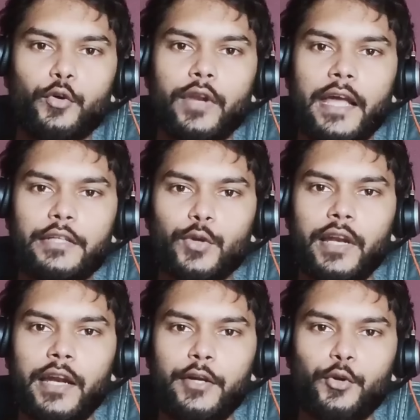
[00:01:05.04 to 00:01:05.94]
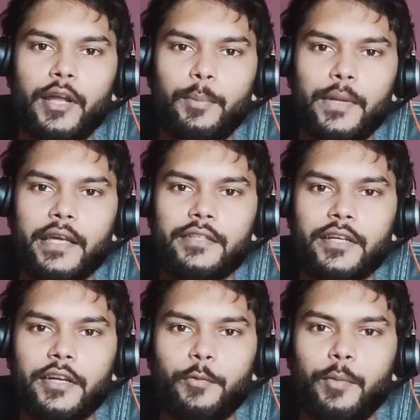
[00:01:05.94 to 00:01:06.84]
actual Android
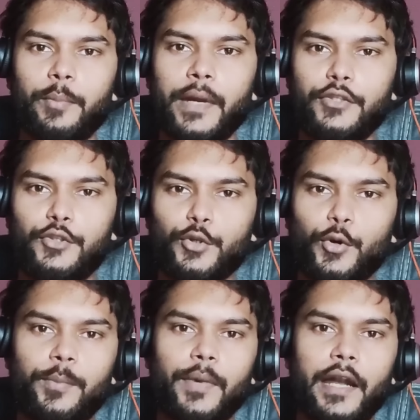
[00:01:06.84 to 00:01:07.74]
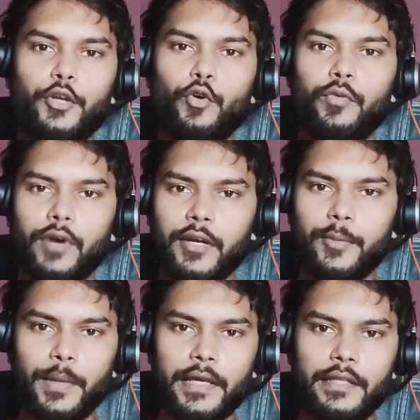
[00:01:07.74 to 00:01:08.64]
application development job at your
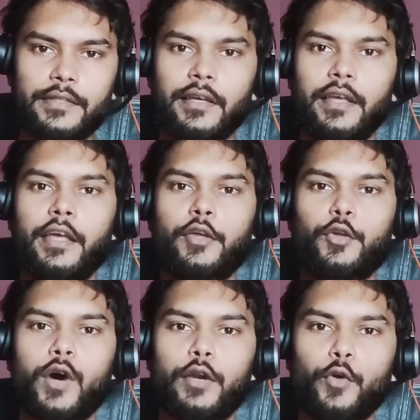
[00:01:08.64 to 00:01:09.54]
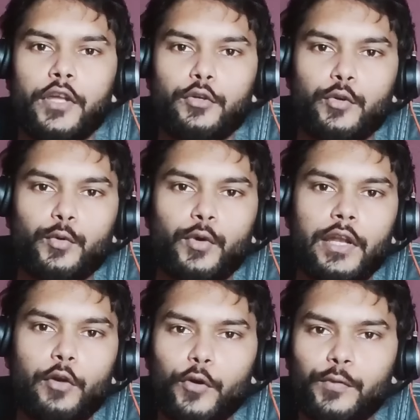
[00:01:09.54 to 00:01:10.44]
workplace. You are going to do a
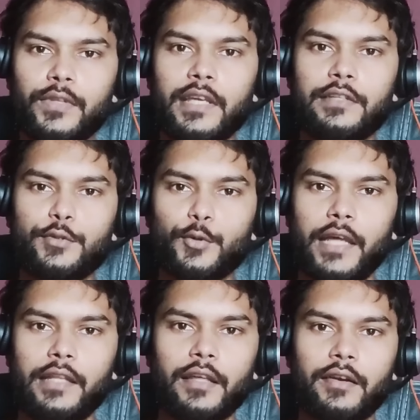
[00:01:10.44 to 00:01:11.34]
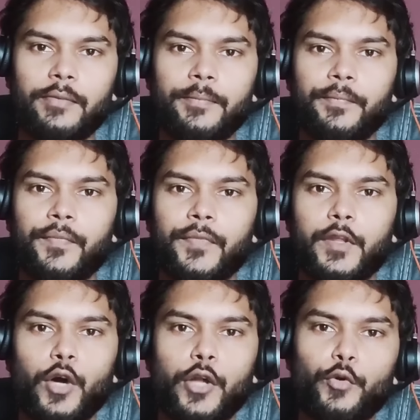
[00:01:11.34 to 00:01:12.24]
lot of things together.
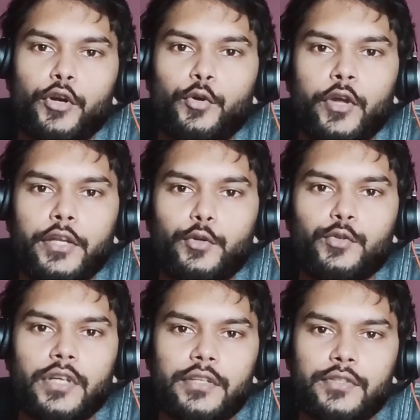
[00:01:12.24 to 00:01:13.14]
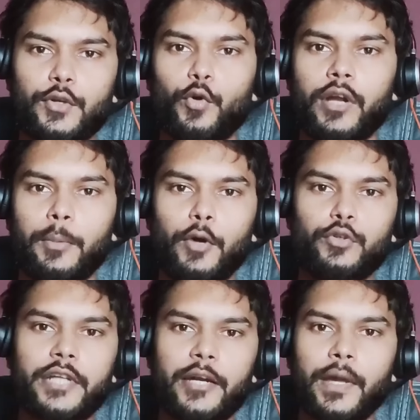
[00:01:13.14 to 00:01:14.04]
You are not going to just code about
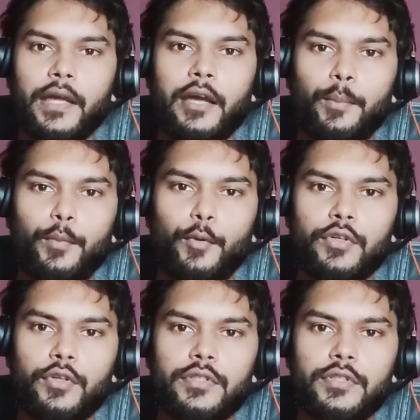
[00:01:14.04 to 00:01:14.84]
Jetpack Compose